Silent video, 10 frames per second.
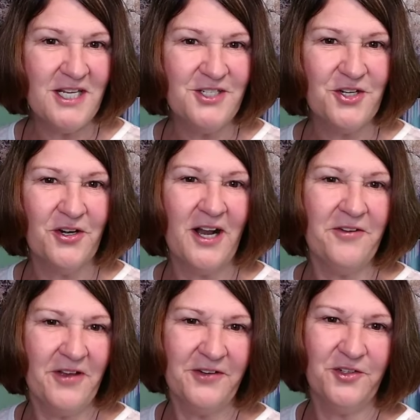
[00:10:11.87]
I've had
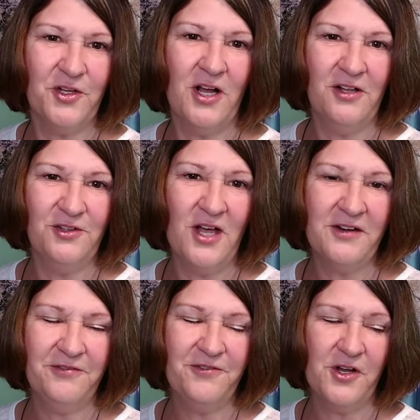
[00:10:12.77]
a lot of
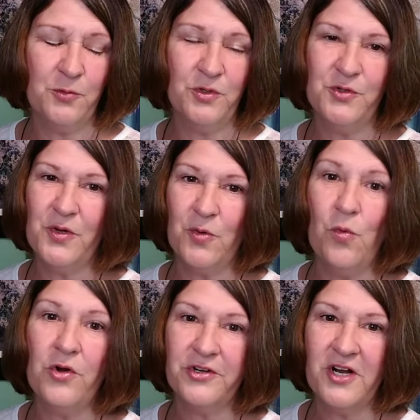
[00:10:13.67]
fun. We're doing
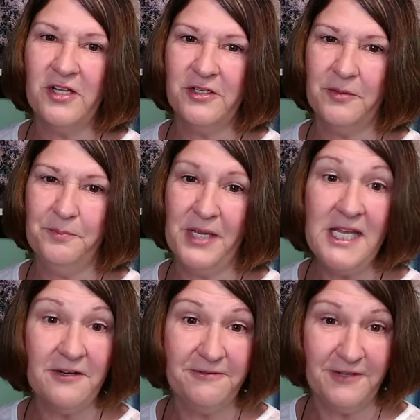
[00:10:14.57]
watercolor beta
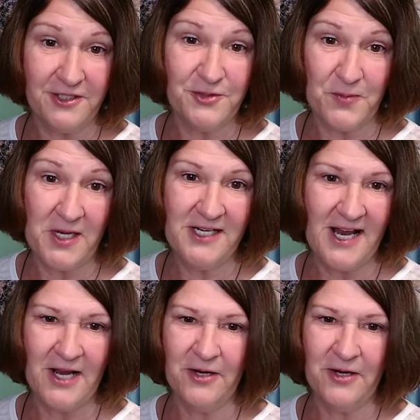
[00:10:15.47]
fish right now,